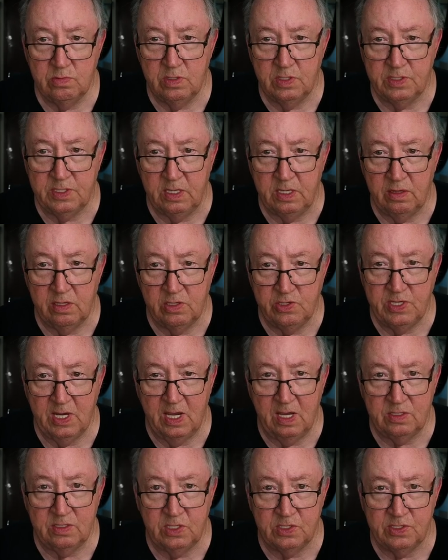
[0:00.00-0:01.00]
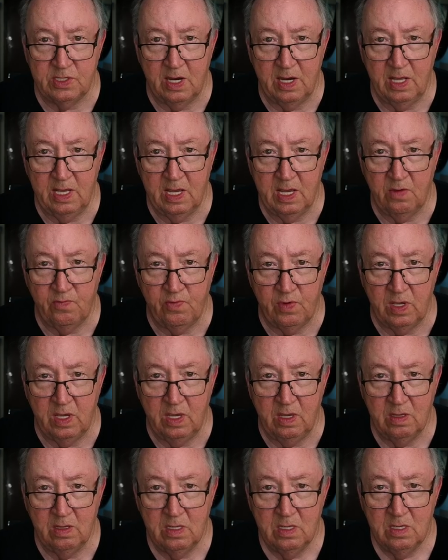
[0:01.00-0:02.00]
see, the Jazz Society
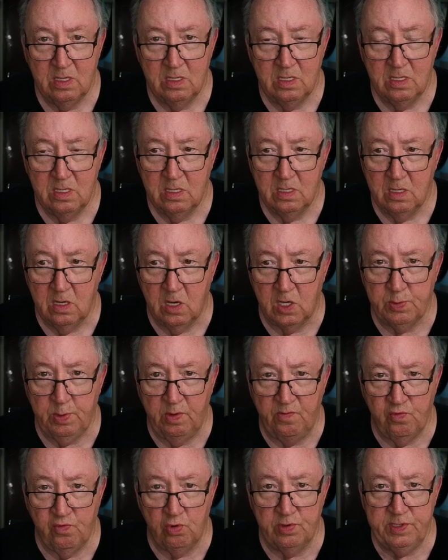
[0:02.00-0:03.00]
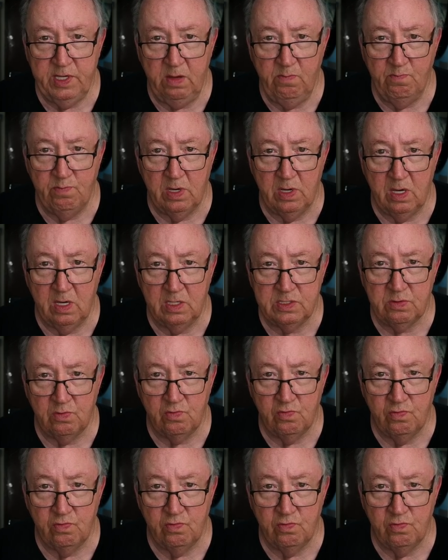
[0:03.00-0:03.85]
Cafe. cost me 14 bucks.